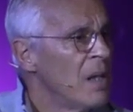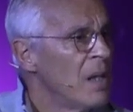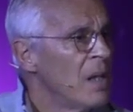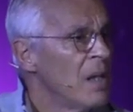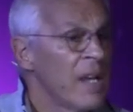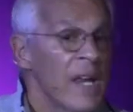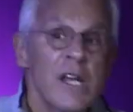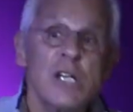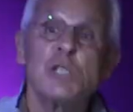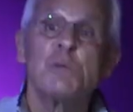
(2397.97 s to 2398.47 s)

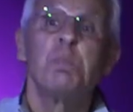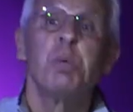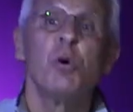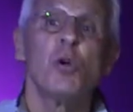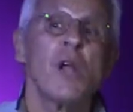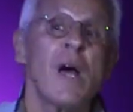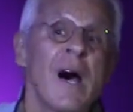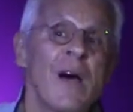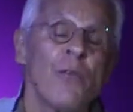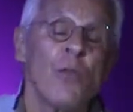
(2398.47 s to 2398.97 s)
Let us put
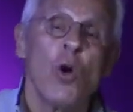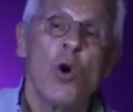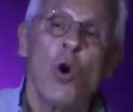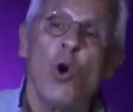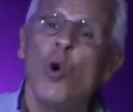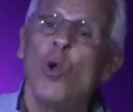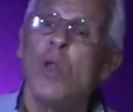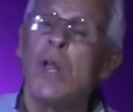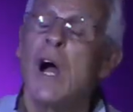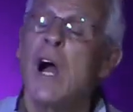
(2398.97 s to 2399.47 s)
on the
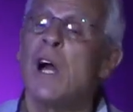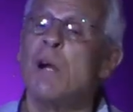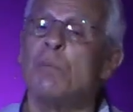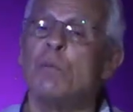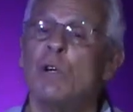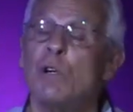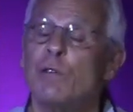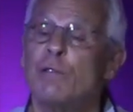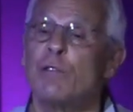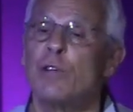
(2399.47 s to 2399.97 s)
whole
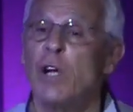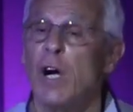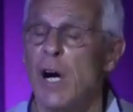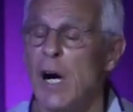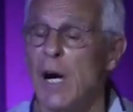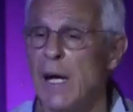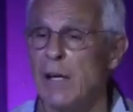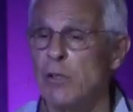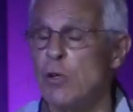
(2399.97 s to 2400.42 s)
armor of God.